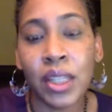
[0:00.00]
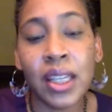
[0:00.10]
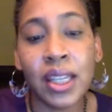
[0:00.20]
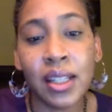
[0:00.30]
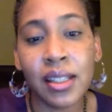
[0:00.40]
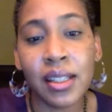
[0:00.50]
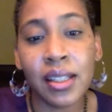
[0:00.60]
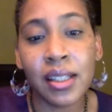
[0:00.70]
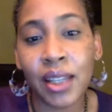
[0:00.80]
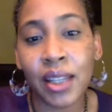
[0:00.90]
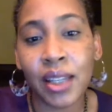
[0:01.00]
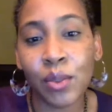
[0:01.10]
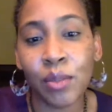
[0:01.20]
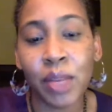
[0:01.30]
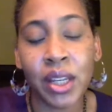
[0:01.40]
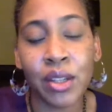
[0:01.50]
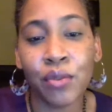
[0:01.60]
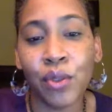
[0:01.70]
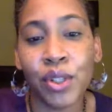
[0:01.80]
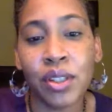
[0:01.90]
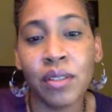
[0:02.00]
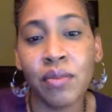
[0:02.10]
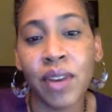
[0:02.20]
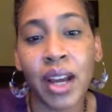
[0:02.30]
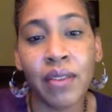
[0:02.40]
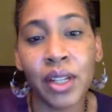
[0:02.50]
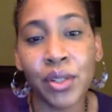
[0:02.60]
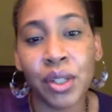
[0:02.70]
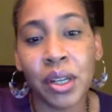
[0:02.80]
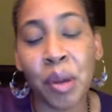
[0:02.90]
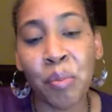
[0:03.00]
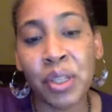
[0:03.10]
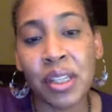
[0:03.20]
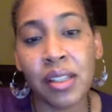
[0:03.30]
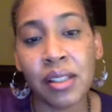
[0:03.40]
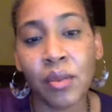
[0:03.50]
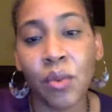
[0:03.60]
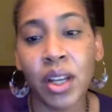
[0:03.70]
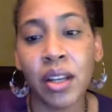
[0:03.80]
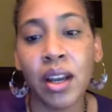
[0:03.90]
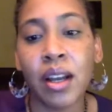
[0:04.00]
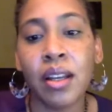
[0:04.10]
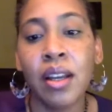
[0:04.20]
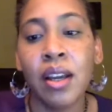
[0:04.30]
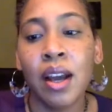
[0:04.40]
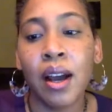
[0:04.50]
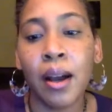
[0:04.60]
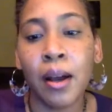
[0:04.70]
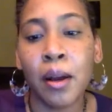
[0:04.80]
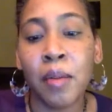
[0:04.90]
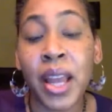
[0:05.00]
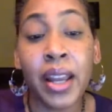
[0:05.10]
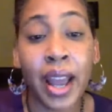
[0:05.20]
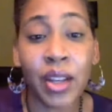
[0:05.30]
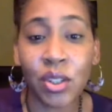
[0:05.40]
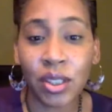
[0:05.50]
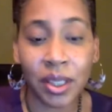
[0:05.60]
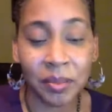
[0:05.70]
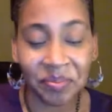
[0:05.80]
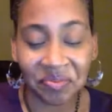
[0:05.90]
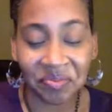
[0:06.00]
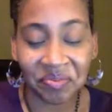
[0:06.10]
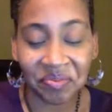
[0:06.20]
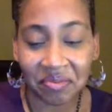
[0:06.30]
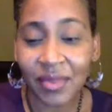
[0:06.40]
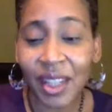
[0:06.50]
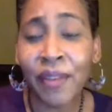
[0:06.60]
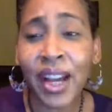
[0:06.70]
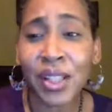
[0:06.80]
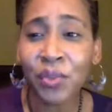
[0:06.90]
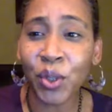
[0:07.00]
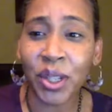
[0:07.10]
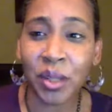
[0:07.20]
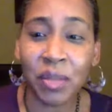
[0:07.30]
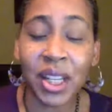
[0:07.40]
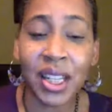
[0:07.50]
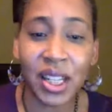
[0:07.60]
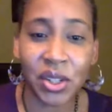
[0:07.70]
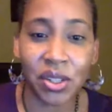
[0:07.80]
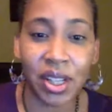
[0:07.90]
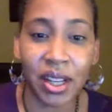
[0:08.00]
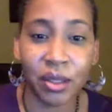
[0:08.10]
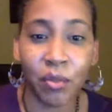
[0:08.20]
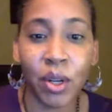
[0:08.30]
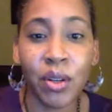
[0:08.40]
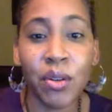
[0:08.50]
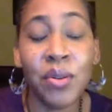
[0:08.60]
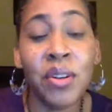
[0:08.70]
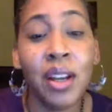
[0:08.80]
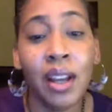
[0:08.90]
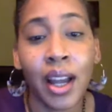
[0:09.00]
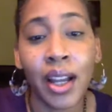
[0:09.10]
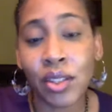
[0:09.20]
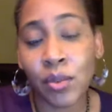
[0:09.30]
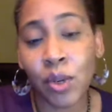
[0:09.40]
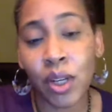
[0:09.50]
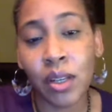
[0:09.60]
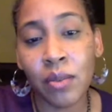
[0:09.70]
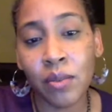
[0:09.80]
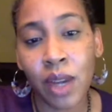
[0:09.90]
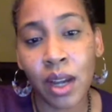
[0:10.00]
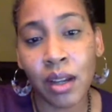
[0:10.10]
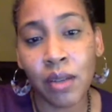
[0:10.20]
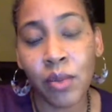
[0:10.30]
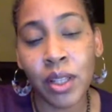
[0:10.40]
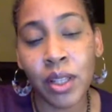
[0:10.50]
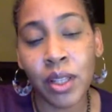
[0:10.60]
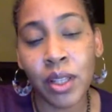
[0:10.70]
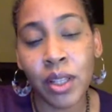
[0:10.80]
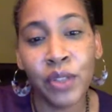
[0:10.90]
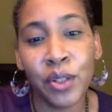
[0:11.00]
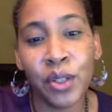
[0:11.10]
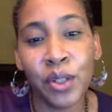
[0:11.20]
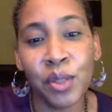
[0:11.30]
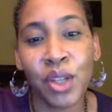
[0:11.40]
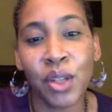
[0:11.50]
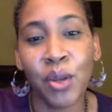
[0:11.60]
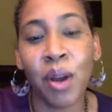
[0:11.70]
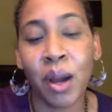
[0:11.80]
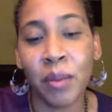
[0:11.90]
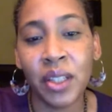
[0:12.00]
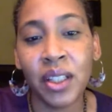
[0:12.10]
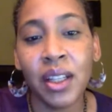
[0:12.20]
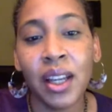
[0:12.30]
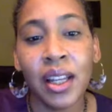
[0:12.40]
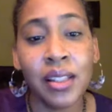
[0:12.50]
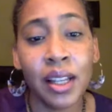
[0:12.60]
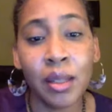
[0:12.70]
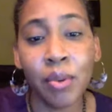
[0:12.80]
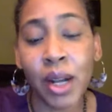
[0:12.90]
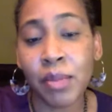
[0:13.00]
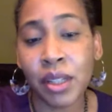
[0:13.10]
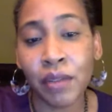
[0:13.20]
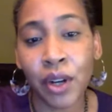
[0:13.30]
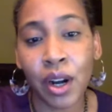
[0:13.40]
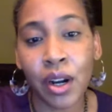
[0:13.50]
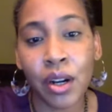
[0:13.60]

key executives with major Fortune 500 companies and whatnot. And actually, fast forwarding many years down the road, actually working with Forever Flotus Michelle Obama and teleprompting for